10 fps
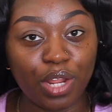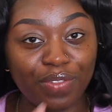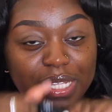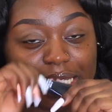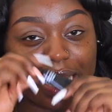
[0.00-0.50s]
I don't know
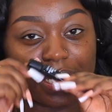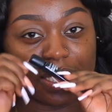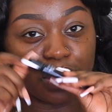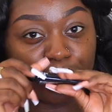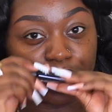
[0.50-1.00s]
if this is like
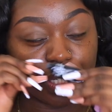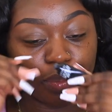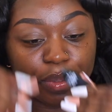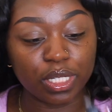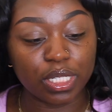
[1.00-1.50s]
still
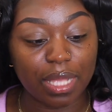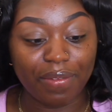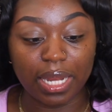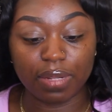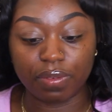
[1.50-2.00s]
good because I've
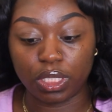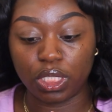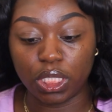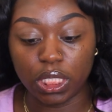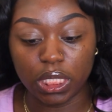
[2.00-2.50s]
had it for
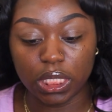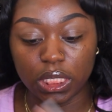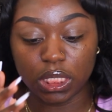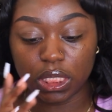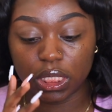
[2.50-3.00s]

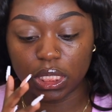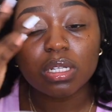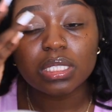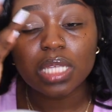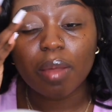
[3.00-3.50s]
years. I'm
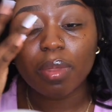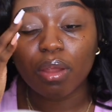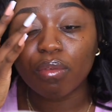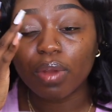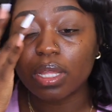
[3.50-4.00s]
going to tap
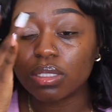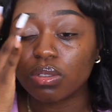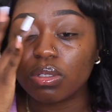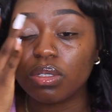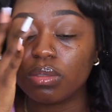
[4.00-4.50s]
that right
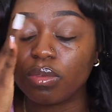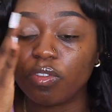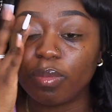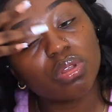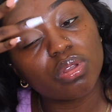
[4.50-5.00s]
on
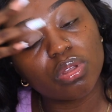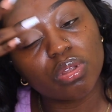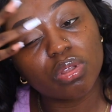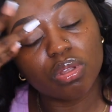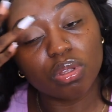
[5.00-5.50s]
with my
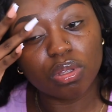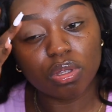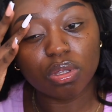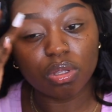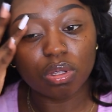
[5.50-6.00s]
ring
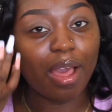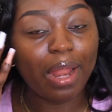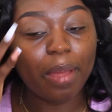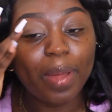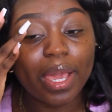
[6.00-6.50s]
finger. I
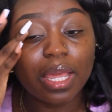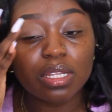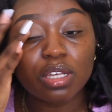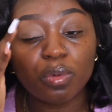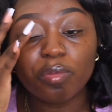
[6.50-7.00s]
like packing
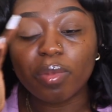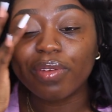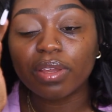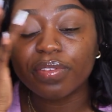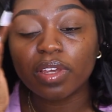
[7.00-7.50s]
this on with my
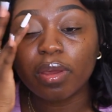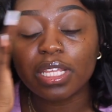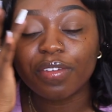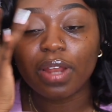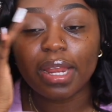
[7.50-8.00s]
ring finger
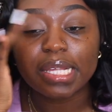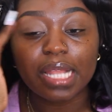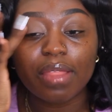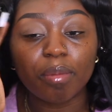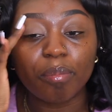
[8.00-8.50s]
because I feel like this is
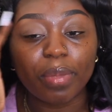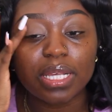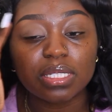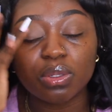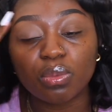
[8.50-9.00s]
like the
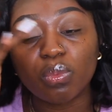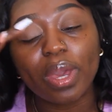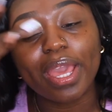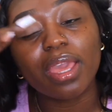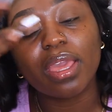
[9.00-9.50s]
best
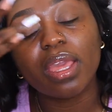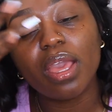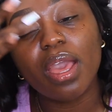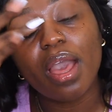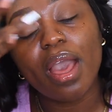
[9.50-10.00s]
way
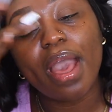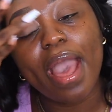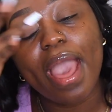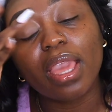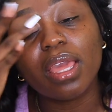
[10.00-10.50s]

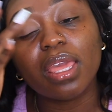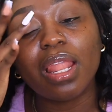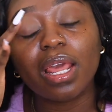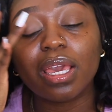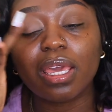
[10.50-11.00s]
I can
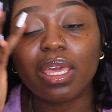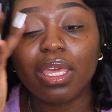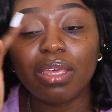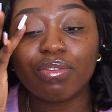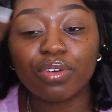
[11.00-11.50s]
get like an
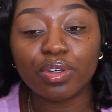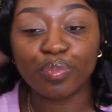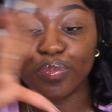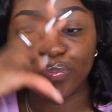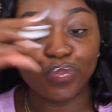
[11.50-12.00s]
even...